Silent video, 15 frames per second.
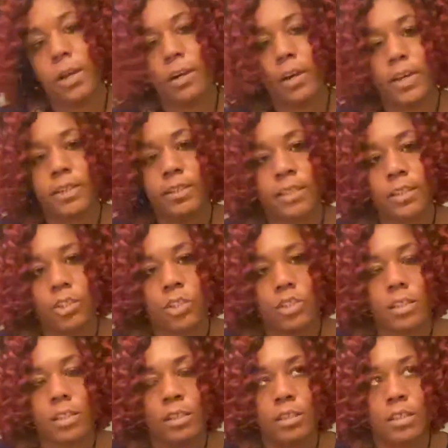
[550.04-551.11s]
our
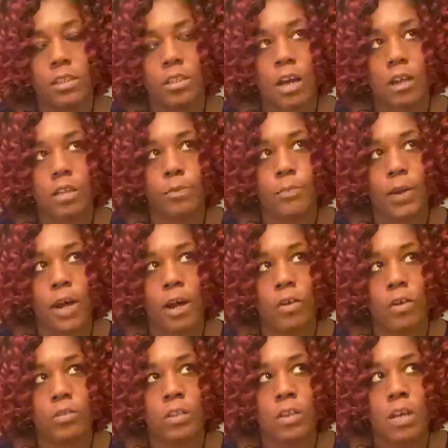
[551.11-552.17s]
addictions. It talks about